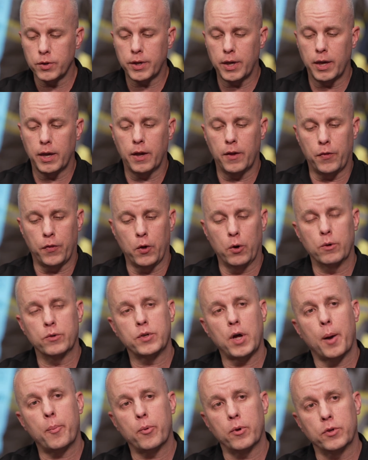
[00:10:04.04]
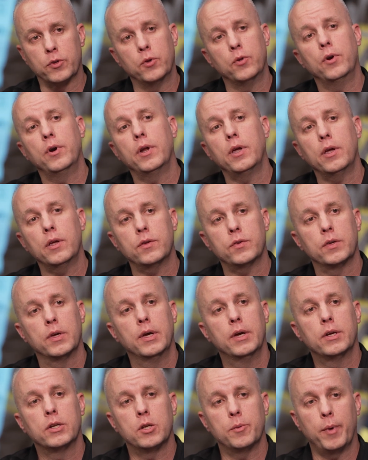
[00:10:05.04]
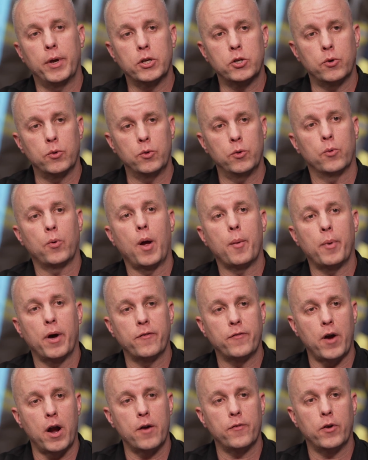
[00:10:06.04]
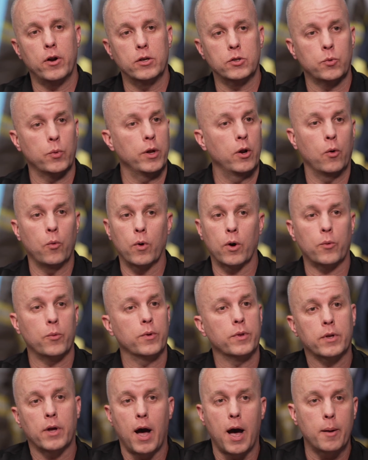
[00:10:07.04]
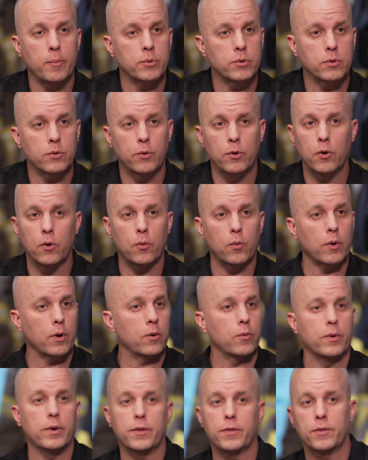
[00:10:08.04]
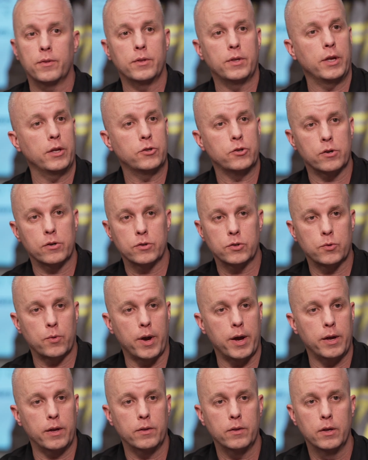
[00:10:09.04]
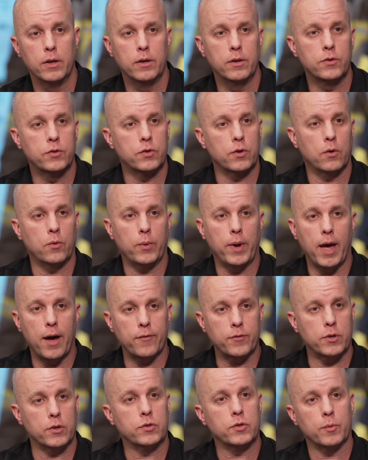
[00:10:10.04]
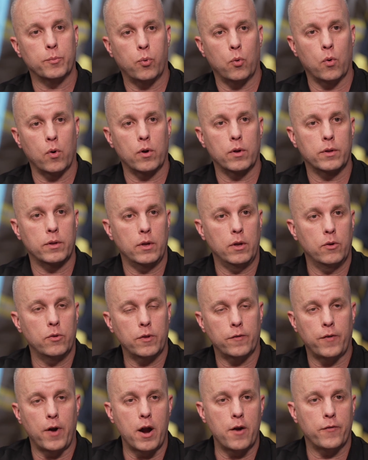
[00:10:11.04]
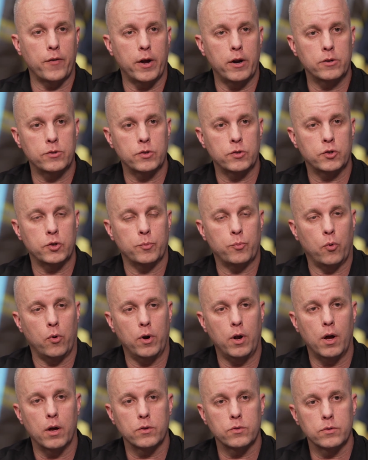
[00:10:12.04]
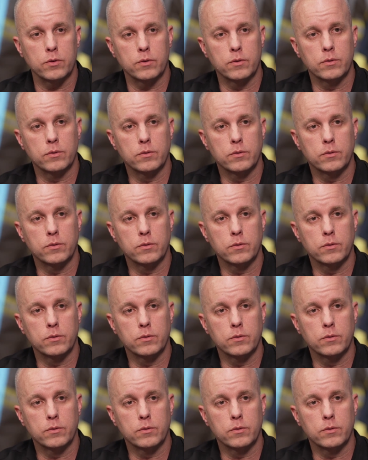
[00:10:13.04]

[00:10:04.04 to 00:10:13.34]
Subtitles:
looking at those opportunities to make sure we're doing right by firefighters. We don't work with cops. We don't work with teachers, right? So we have to support, the firefighters that support us.